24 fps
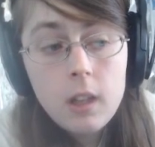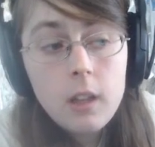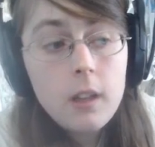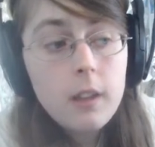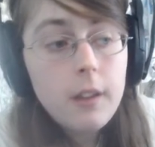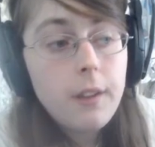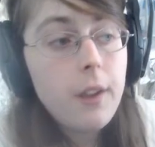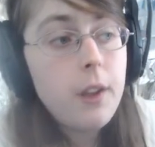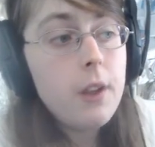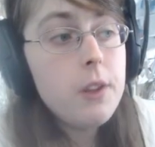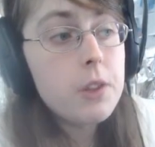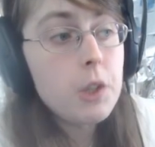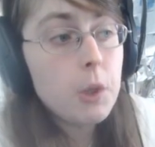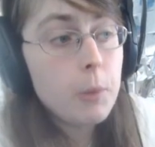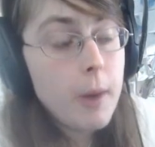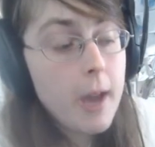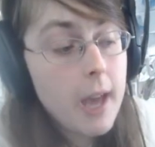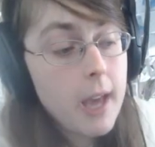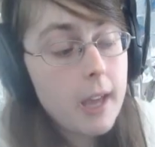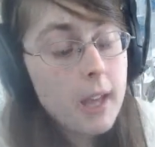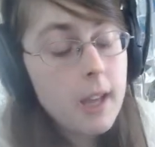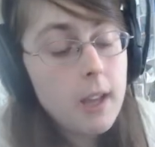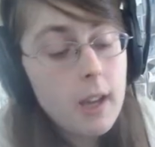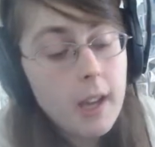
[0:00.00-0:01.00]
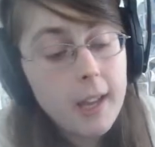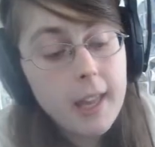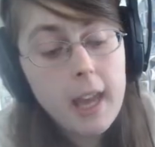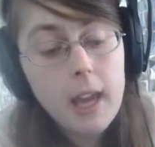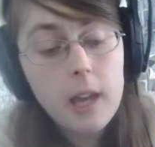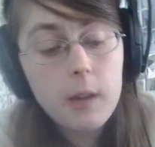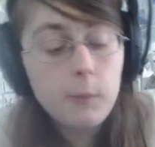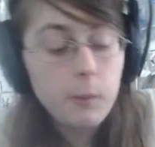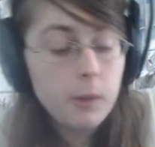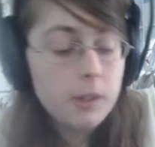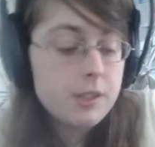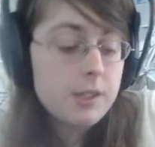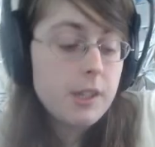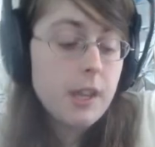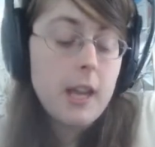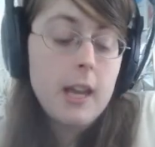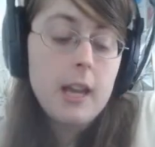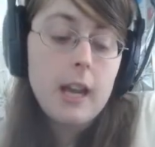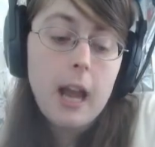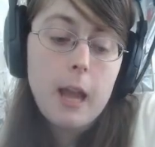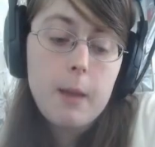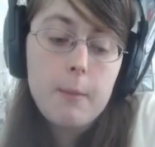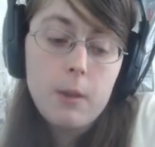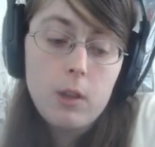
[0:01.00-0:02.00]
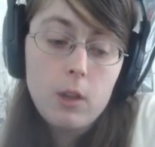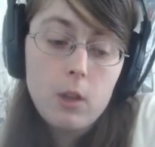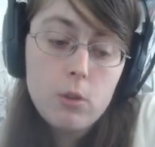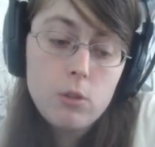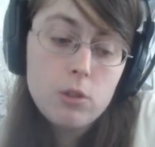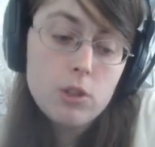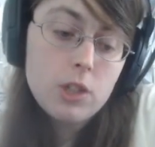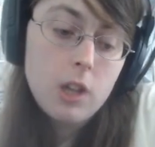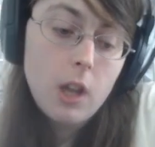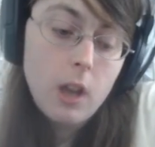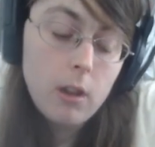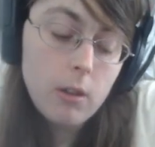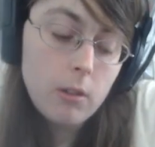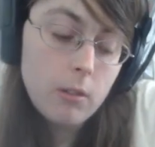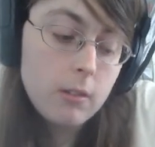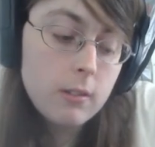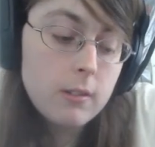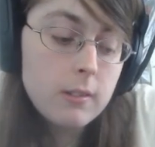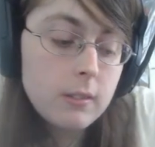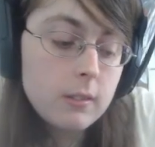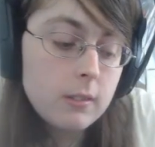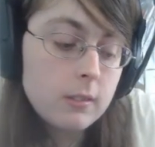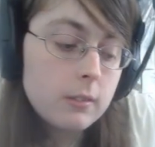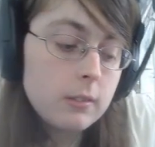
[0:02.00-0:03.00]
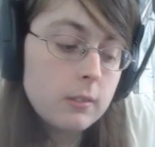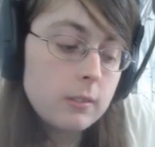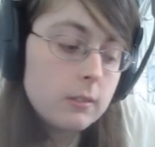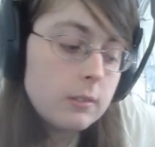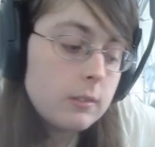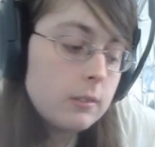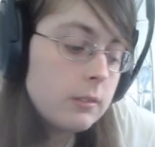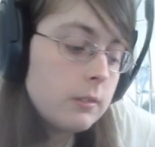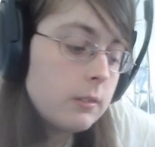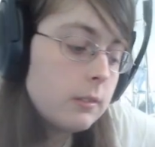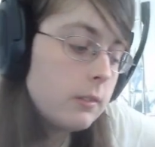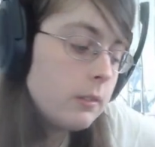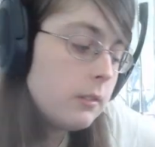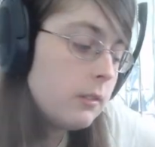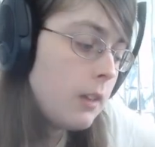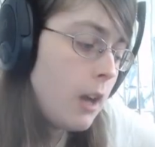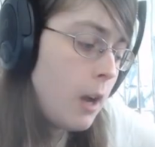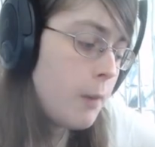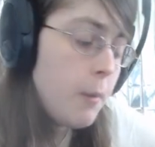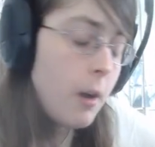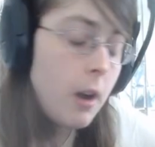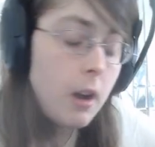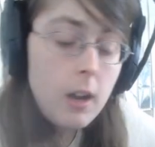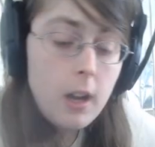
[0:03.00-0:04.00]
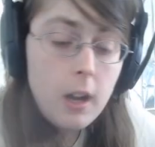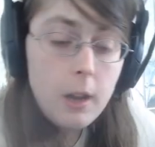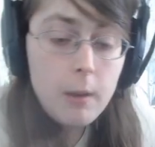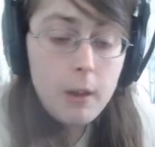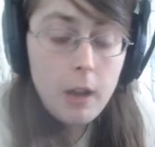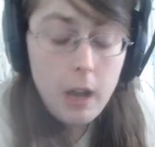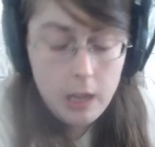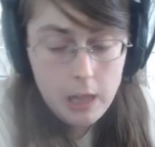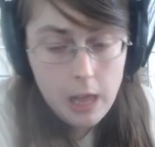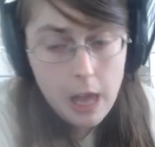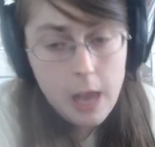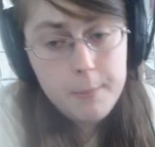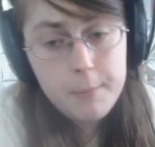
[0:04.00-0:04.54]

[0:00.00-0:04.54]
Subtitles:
Either way, again, once again, I am a news show. I'm a